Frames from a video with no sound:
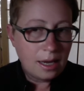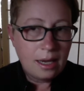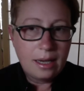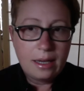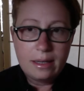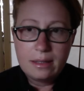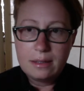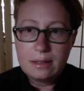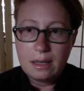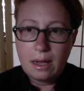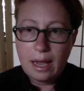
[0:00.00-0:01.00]

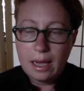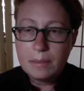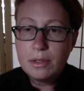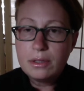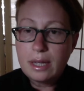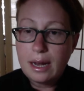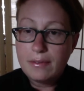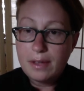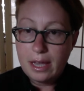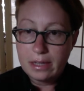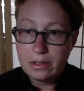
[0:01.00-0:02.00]
is animals that have
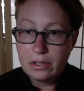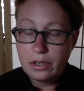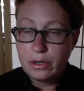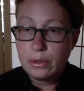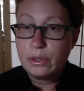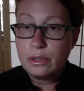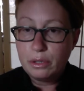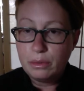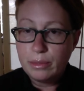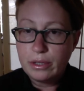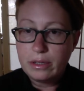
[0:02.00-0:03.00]
cancer or
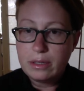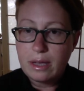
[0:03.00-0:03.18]
tumors,